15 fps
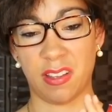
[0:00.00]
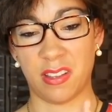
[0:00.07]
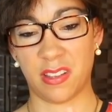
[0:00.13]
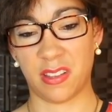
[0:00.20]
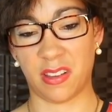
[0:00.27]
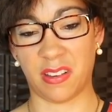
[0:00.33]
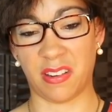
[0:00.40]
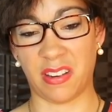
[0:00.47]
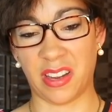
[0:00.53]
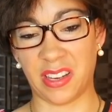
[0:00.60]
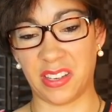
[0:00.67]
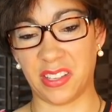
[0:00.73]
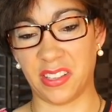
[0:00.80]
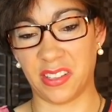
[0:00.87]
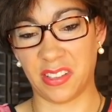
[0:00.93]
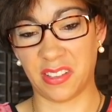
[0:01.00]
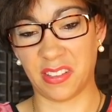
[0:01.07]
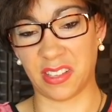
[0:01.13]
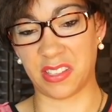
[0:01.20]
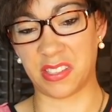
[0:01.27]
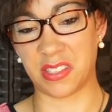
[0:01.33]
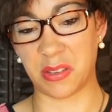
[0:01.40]
All right,
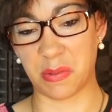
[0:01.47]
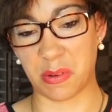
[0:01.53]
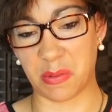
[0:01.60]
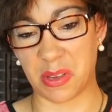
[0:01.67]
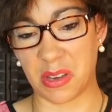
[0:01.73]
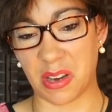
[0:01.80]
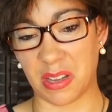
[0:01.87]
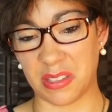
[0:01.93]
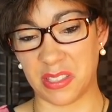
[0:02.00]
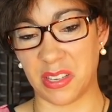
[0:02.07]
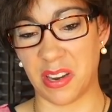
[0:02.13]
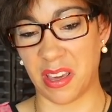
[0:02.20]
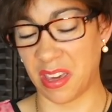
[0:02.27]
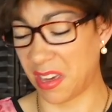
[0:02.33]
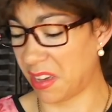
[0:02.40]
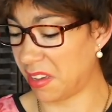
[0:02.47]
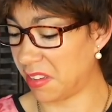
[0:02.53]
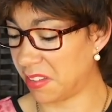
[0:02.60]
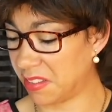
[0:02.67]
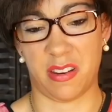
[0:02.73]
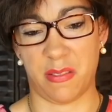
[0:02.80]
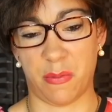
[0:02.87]
Let's see what we got today.
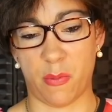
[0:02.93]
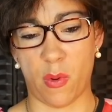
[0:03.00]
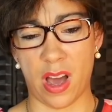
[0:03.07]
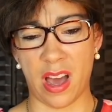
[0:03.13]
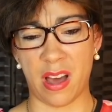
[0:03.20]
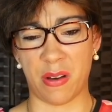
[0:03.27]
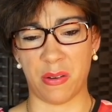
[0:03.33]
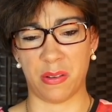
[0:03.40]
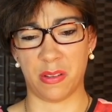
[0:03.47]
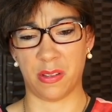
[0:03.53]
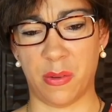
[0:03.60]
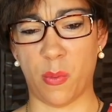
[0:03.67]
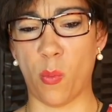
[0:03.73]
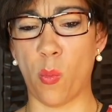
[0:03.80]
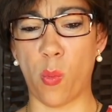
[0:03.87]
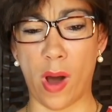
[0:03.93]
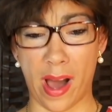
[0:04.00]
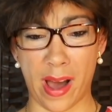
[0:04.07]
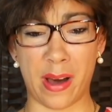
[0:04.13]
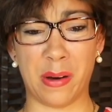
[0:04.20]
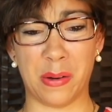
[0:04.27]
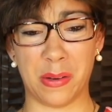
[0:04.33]
Wow.
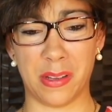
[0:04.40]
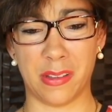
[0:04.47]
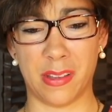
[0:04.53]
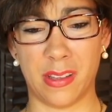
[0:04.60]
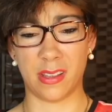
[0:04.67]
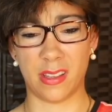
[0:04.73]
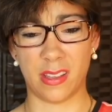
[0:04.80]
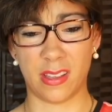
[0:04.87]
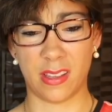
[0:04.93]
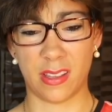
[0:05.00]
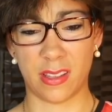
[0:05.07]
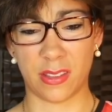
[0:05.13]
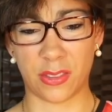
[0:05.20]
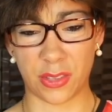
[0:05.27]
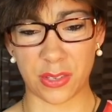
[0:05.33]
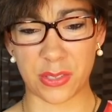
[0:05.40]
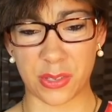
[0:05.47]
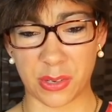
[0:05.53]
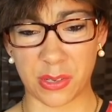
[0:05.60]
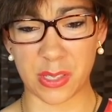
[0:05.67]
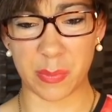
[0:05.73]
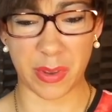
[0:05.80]
Wow. This
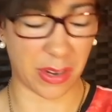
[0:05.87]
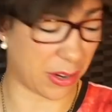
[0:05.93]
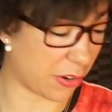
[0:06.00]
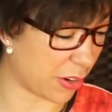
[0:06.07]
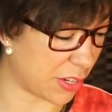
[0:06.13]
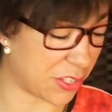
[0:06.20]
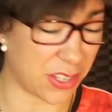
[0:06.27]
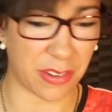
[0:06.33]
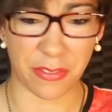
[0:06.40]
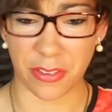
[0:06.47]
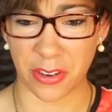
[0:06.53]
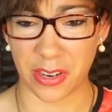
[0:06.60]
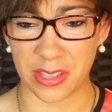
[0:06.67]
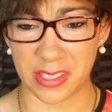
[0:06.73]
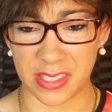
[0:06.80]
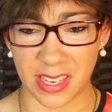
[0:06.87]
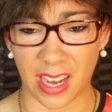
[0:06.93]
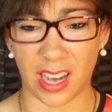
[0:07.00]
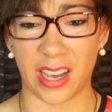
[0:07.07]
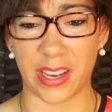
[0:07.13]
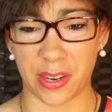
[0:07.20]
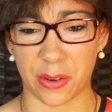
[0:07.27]
girl's been a Christian for an
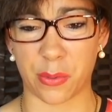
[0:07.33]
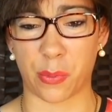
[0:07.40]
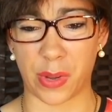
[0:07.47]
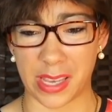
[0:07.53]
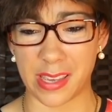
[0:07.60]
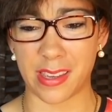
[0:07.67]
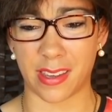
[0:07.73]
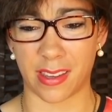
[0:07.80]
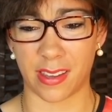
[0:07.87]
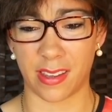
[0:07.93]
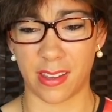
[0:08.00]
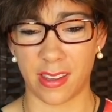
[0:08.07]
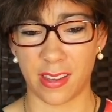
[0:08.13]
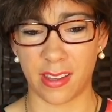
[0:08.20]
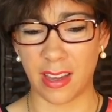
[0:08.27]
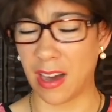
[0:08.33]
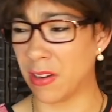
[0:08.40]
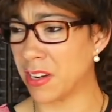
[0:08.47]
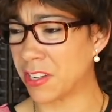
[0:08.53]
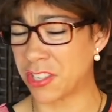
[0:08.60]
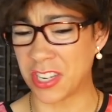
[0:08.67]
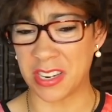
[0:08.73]
entire week. How
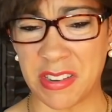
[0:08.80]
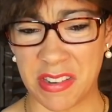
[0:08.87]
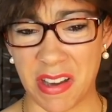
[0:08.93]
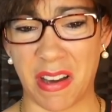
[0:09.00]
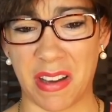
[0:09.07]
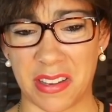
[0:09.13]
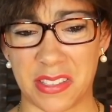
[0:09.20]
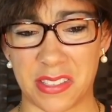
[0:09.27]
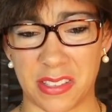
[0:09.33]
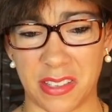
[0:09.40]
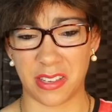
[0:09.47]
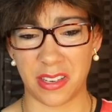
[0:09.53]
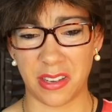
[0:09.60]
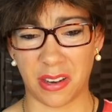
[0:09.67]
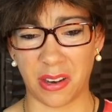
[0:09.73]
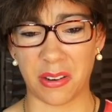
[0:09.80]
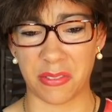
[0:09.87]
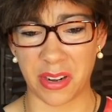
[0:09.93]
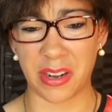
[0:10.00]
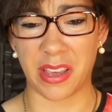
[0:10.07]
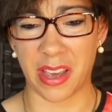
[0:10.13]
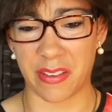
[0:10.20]
does she not
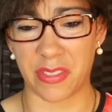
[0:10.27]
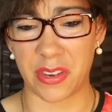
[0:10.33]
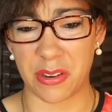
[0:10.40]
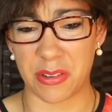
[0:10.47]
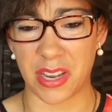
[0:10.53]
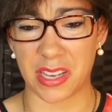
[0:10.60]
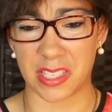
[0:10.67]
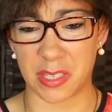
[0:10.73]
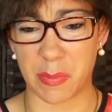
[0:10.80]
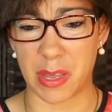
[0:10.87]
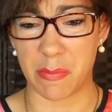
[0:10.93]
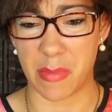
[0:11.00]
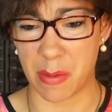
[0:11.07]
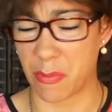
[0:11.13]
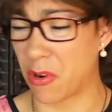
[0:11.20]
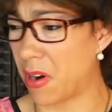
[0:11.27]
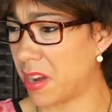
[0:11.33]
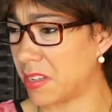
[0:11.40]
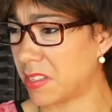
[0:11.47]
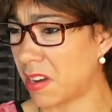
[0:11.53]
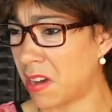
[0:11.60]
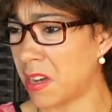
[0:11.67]
already have the New Testament
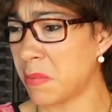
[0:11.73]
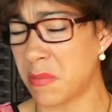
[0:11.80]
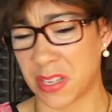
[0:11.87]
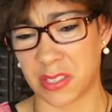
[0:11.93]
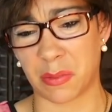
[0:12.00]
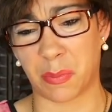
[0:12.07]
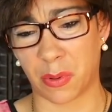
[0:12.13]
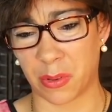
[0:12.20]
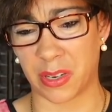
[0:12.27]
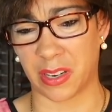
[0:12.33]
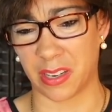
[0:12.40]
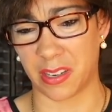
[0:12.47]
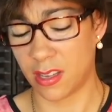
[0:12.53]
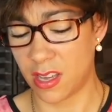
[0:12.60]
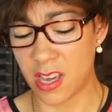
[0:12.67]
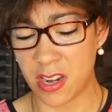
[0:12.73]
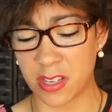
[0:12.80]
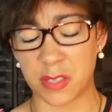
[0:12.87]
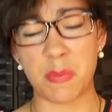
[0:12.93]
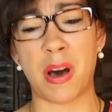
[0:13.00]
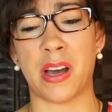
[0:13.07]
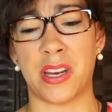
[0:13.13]
memorized? I'm disappointed. It
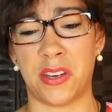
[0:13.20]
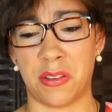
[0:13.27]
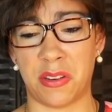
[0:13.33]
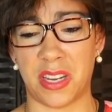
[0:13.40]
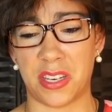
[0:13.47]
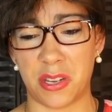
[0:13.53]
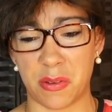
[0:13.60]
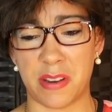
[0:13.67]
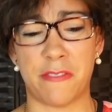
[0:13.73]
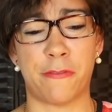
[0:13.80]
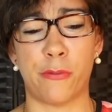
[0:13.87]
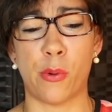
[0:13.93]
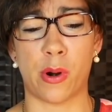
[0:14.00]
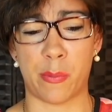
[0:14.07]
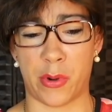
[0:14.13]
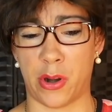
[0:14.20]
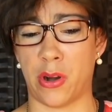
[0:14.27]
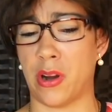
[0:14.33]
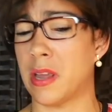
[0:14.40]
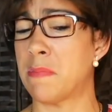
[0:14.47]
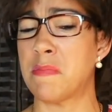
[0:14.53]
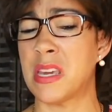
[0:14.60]
is my duty to inform
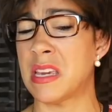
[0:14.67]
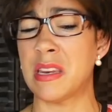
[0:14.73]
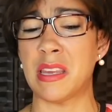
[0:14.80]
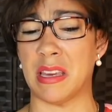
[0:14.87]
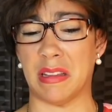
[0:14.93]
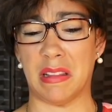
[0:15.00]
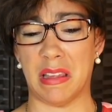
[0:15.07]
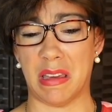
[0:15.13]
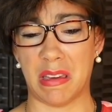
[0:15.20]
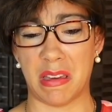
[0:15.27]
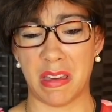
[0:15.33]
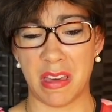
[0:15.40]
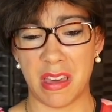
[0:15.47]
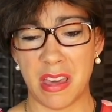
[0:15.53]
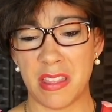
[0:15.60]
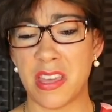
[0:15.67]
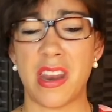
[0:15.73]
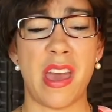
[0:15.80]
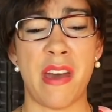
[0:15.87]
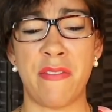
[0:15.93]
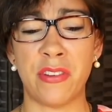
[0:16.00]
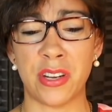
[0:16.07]
her immediately that
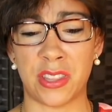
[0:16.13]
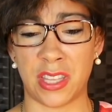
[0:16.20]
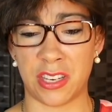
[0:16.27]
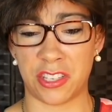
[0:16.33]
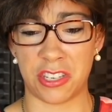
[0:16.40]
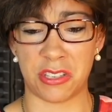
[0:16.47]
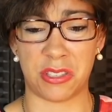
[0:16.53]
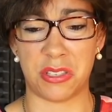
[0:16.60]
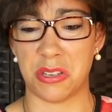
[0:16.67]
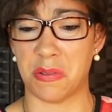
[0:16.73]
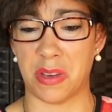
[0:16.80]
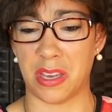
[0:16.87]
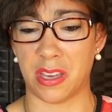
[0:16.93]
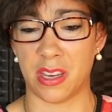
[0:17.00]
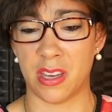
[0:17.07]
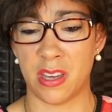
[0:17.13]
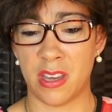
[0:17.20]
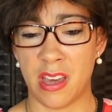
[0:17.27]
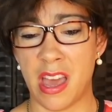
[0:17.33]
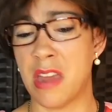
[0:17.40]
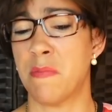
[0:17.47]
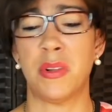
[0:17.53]
everything she's doing
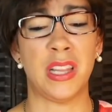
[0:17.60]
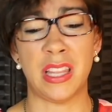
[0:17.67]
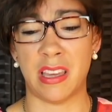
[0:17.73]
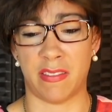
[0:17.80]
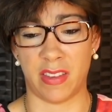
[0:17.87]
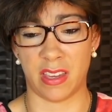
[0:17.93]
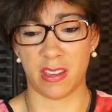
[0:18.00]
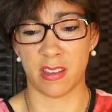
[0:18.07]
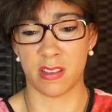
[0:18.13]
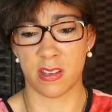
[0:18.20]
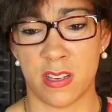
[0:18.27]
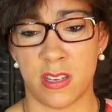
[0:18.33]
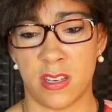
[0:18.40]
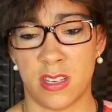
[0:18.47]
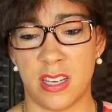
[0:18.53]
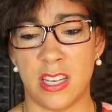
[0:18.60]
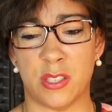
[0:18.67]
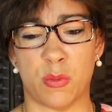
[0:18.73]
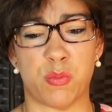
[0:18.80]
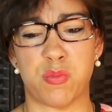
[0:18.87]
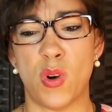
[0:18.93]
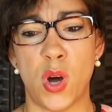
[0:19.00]
and believing
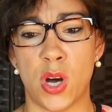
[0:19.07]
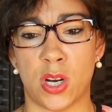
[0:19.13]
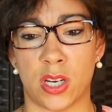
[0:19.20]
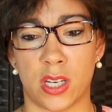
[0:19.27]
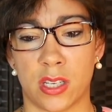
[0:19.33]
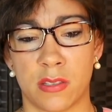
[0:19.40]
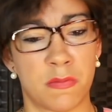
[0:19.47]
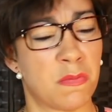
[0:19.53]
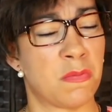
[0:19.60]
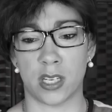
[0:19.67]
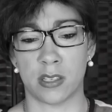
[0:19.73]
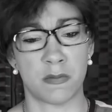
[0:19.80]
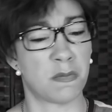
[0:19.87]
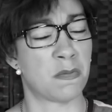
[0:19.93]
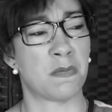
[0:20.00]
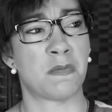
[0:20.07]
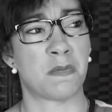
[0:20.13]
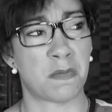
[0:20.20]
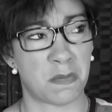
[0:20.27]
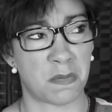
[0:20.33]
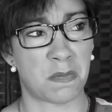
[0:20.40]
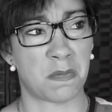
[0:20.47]
is wrong. Is what I'm
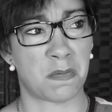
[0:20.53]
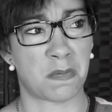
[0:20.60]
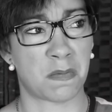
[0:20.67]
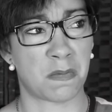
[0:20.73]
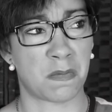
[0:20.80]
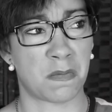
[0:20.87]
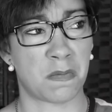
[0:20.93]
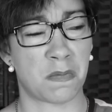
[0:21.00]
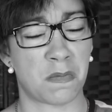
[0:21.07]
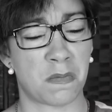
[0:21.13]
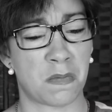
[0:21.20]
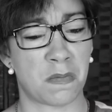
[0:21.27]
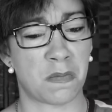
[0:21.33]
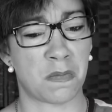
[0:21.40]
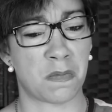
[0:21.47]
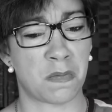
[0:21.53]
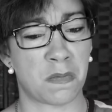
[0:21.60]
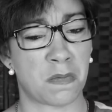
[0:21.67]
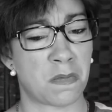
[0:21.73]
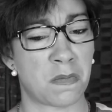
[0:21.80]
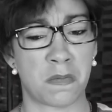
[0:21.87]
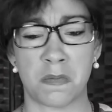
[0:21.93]
about to say grounded in a
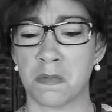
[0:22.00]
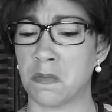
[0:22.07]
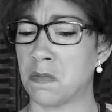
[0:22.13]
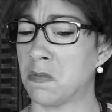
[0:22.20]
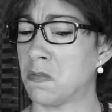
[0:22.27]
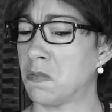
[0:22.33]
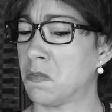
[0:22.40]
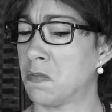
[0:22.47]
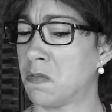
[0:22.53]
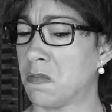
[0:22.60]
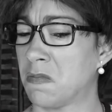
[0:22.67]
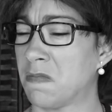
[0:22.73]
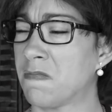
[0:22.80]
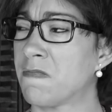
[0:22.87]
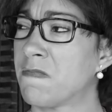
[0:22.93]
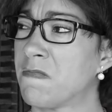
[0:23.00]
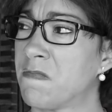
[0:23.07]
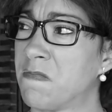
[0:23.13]
love for people and God?